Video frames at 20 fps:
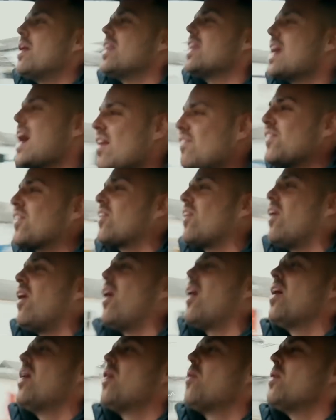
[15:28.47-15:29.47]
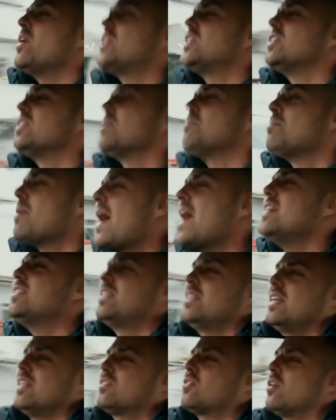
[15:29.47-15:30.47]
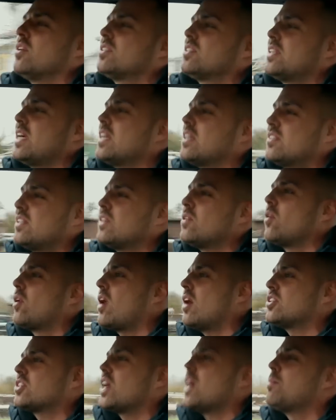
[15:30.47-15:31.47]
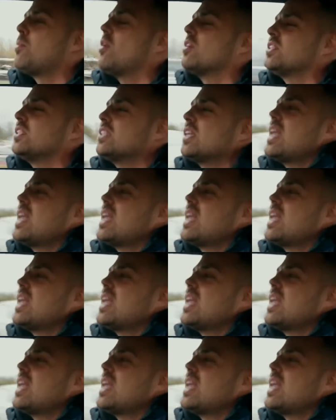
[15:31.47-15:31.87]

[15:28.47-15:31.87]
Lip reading: the other car, which is amazing, it's got a single clutch gearbox, is a